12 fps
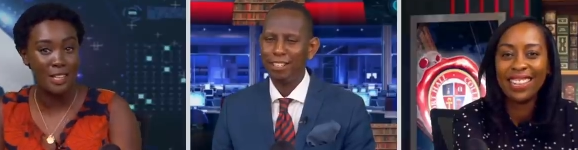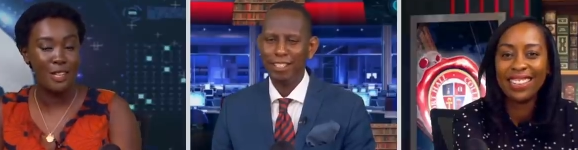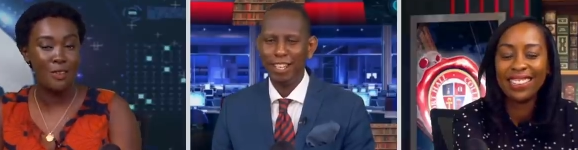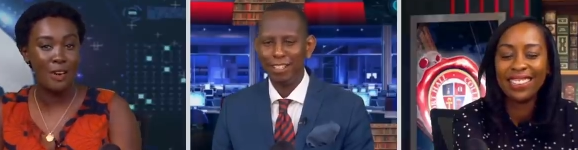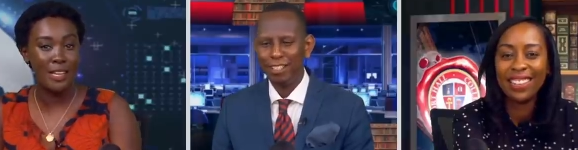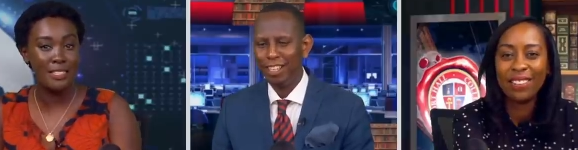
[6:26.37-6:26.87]
Speaker 1: Yes,
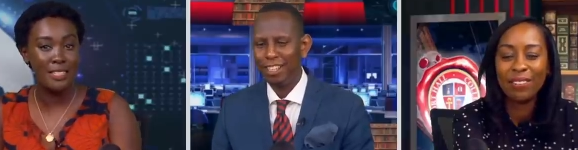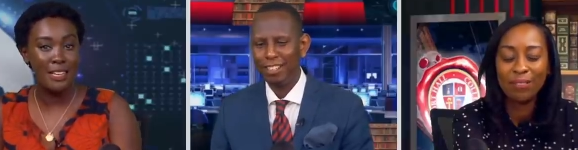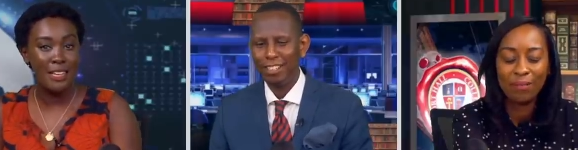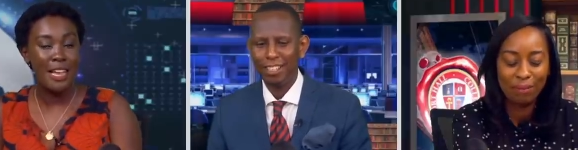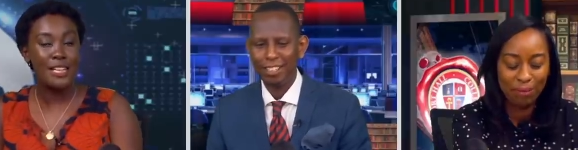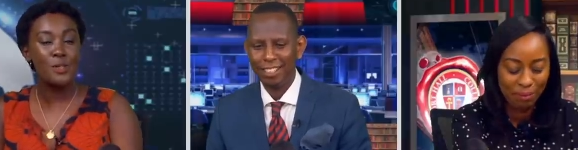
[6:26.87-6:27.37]
yes, right?
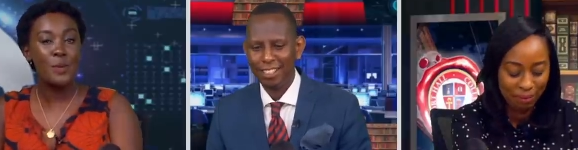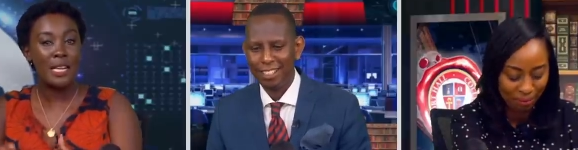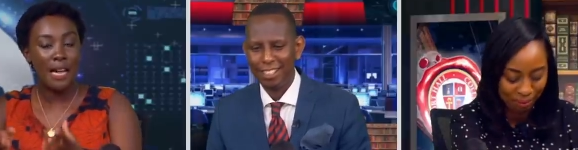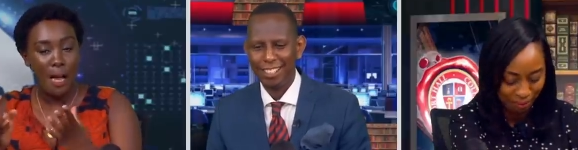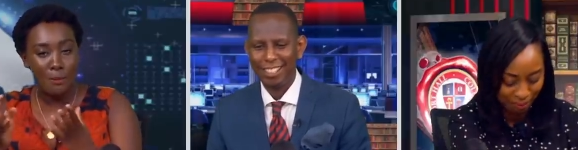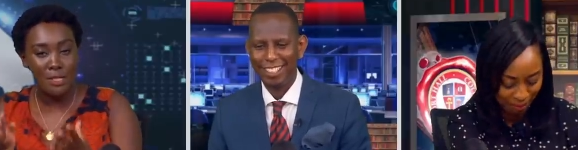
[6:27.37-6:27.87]
Yes, yes. And so he
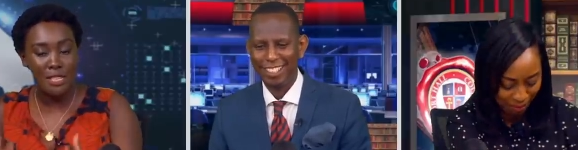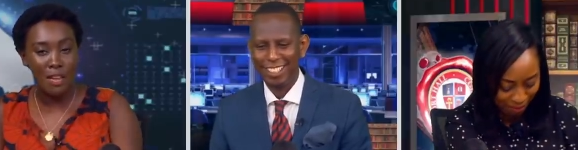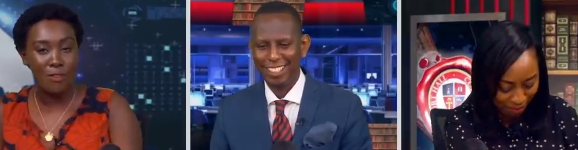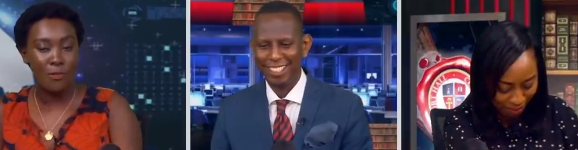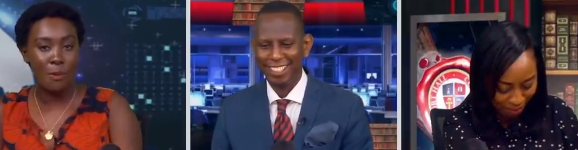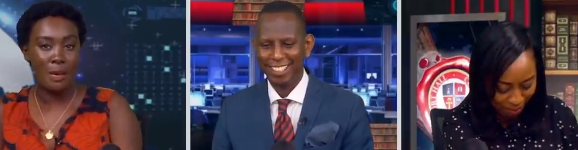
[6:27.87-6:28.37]
comes
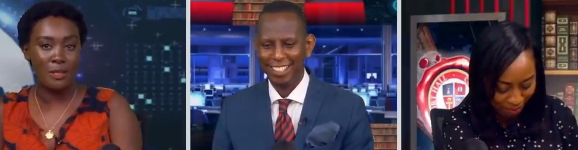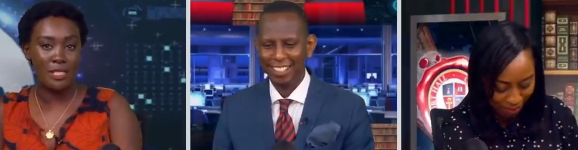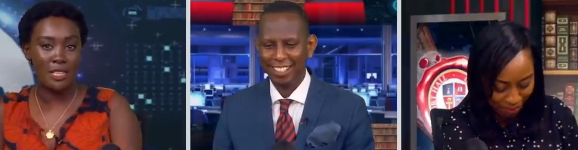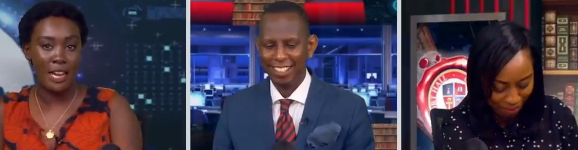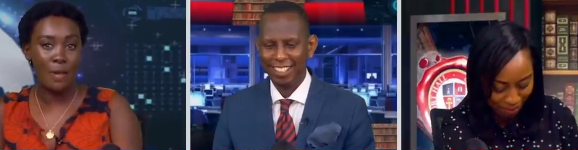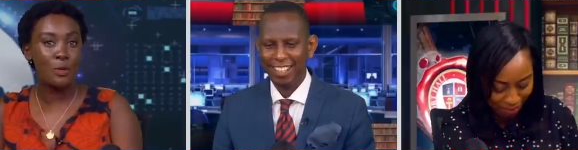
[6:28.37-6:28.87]
down from Mount
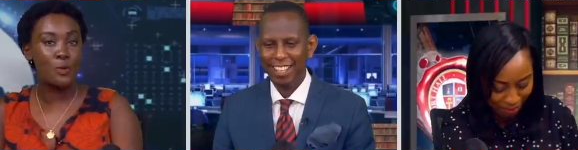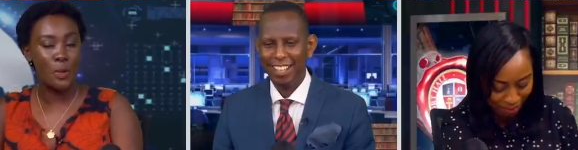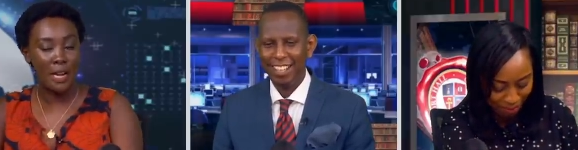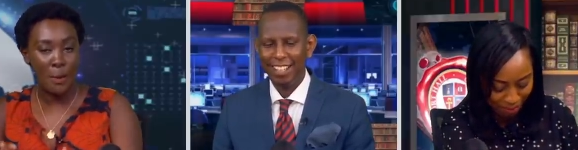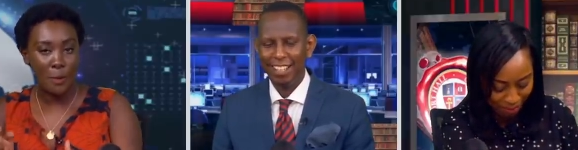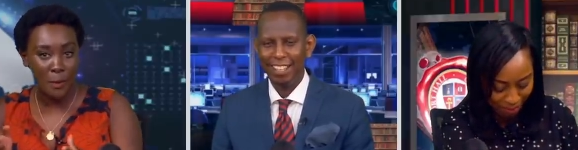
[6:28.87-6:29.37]
Sinai, which we're
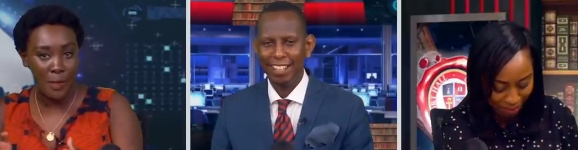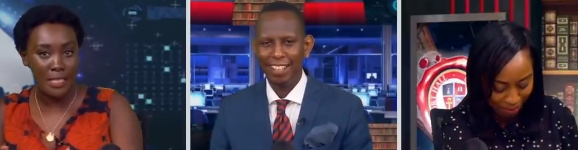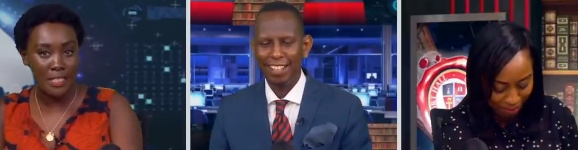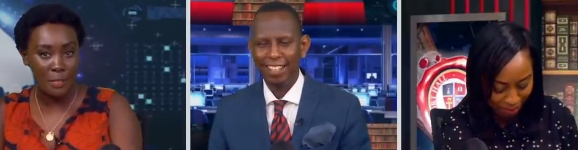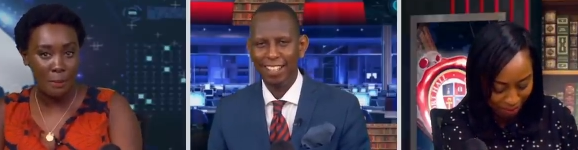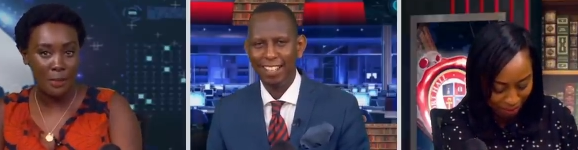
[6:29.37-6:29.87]
now
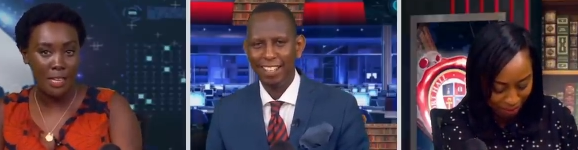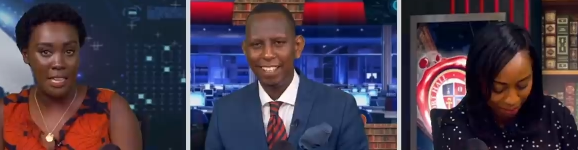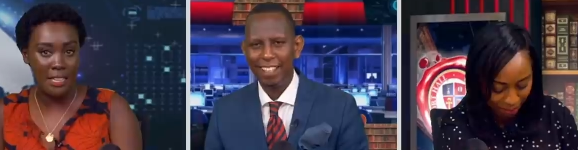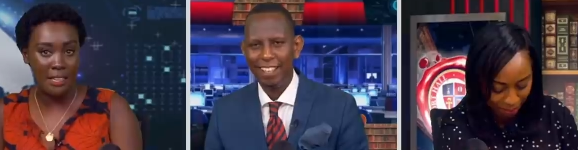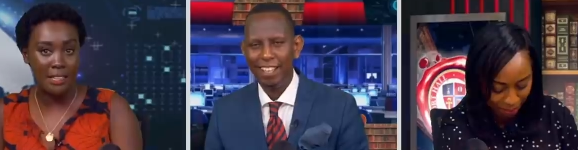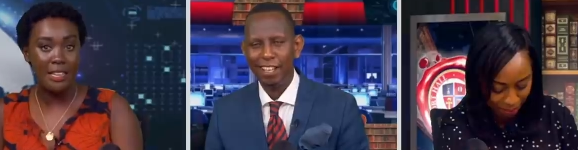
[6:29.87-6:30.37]
equating to Mount
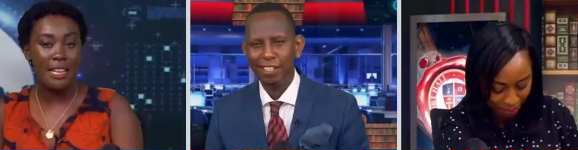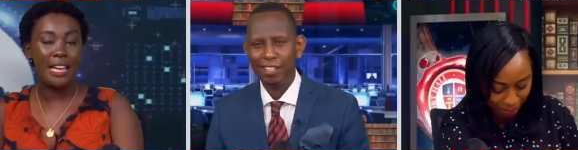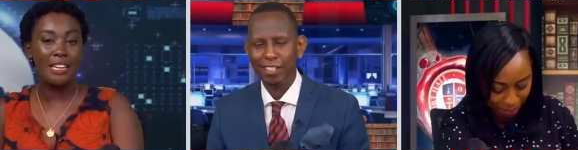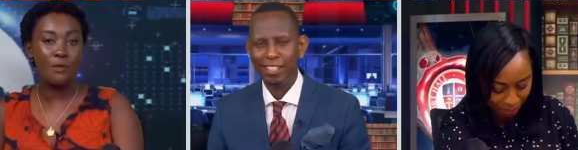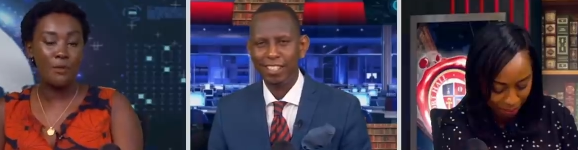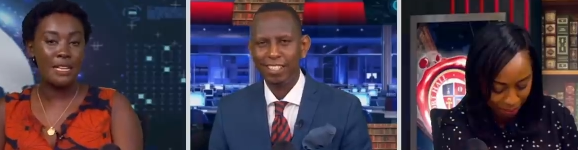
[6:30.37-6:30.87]
Kenya, yes.
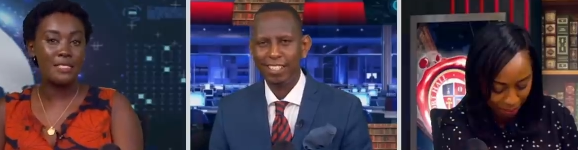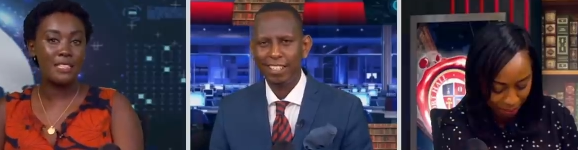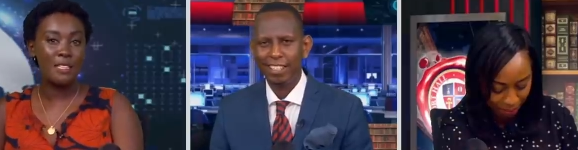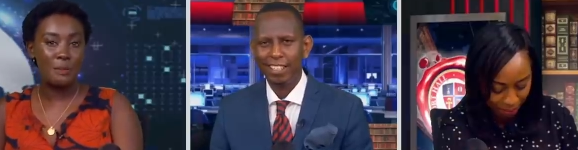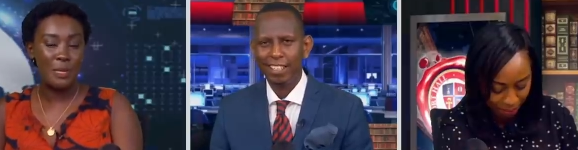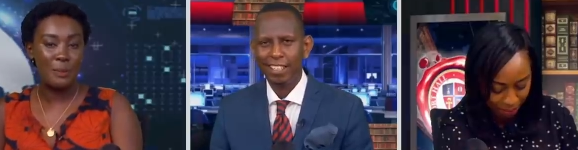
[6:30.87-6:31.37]
and he finds
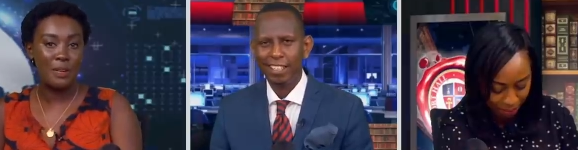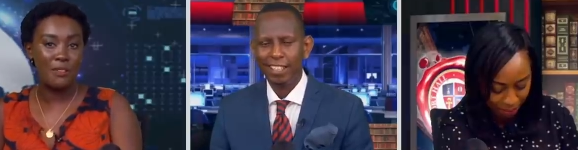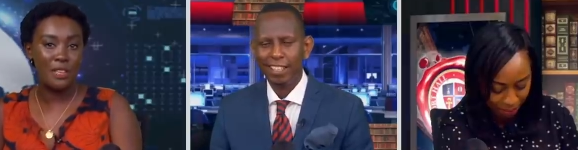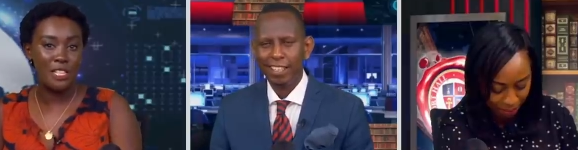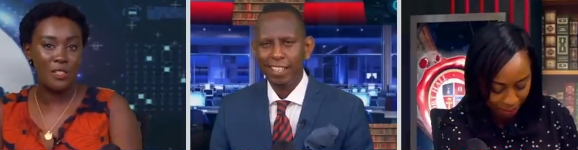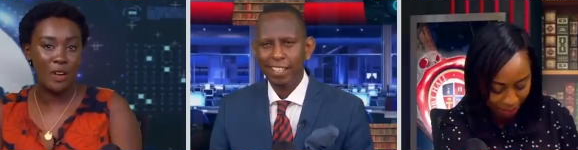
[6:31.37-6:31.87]
that the people
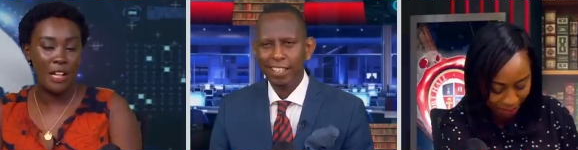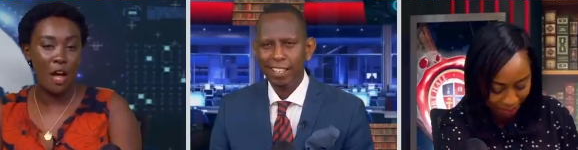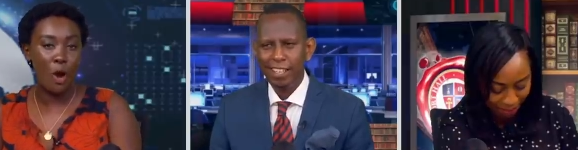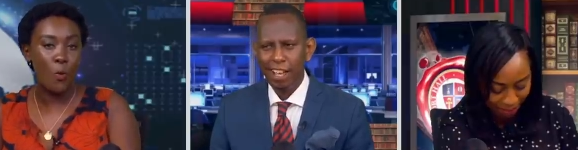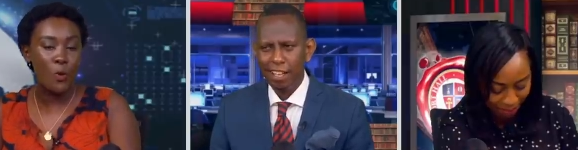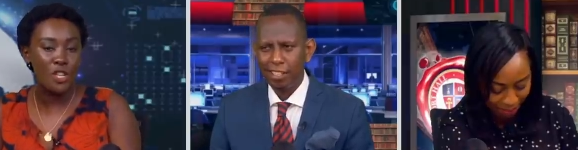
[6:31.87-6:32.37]
of Israel
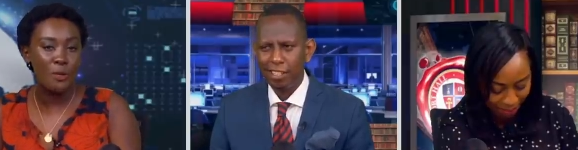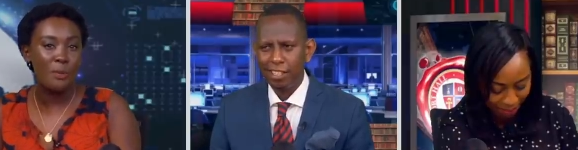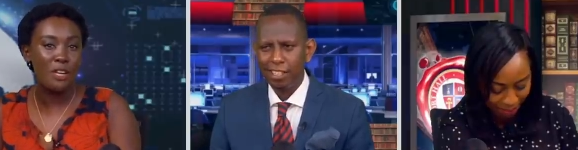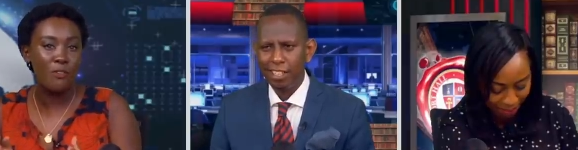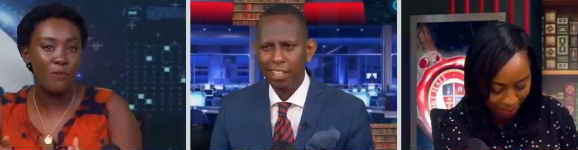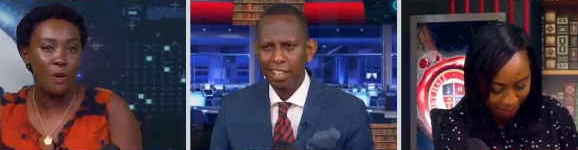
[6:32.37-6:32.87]
are yes.
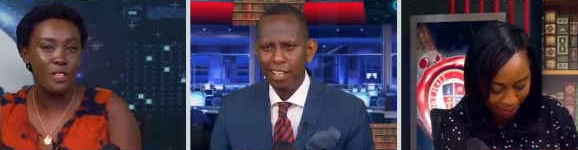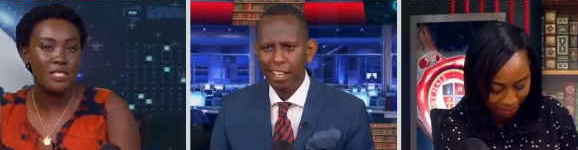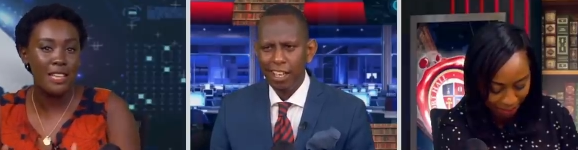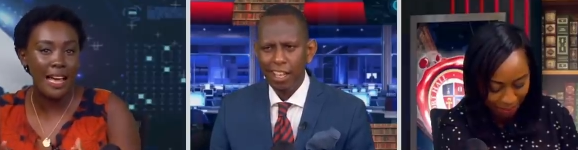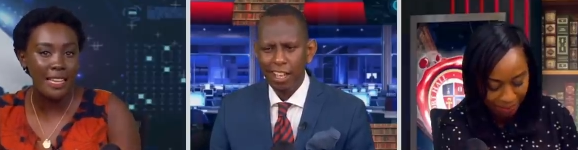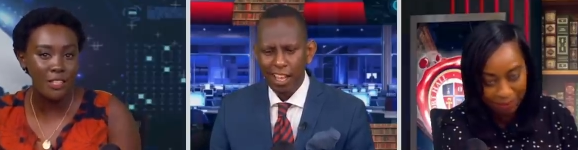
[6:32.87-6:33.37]
worshipping
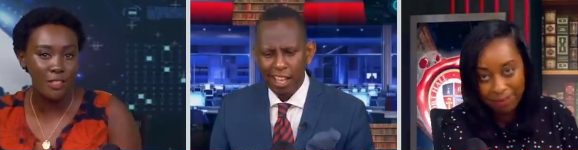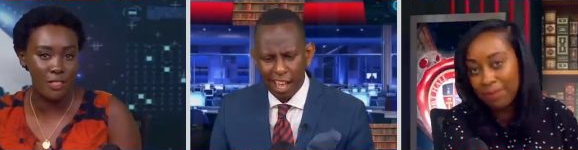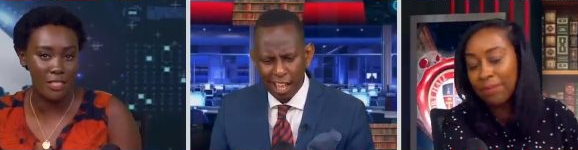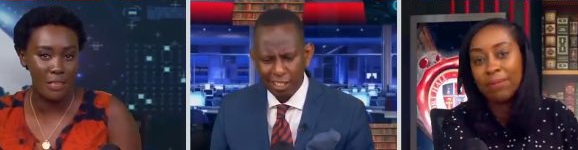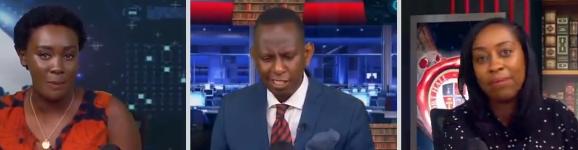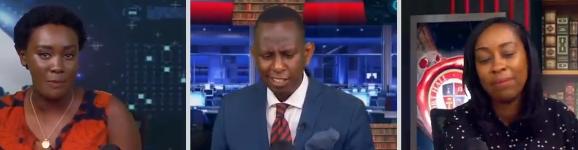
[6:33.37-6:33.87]
false idols.
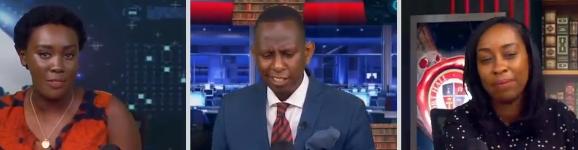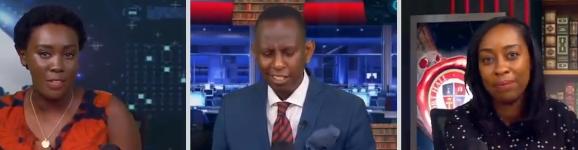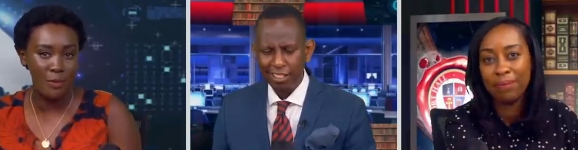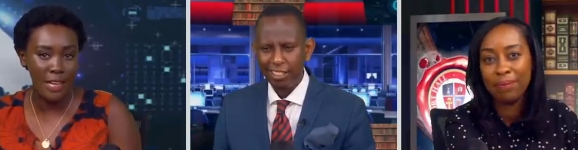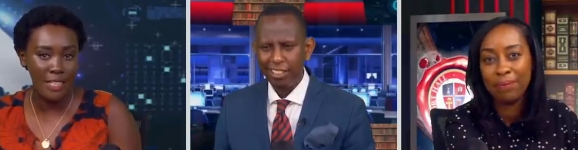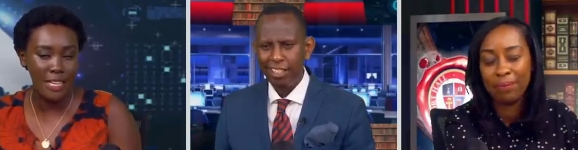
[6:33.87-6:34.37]
Yes.
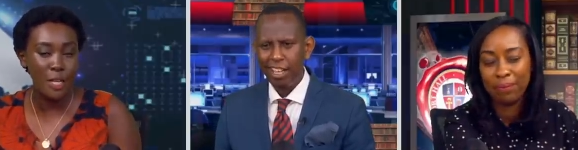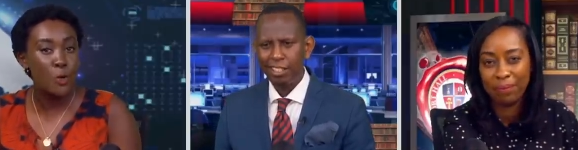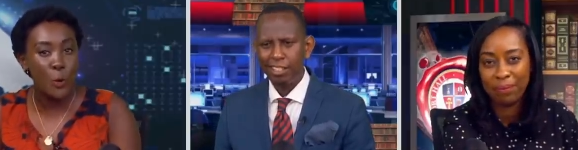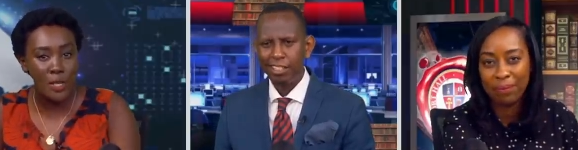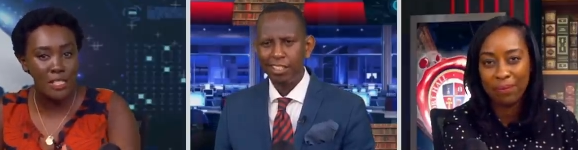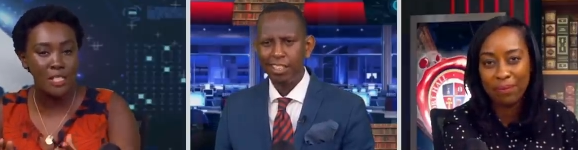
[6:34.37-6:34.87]
Right? And yes.
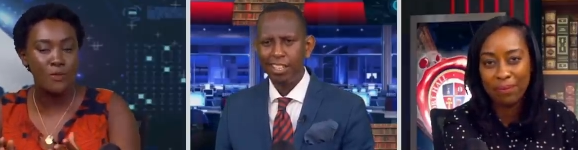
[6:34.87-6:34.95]
who is this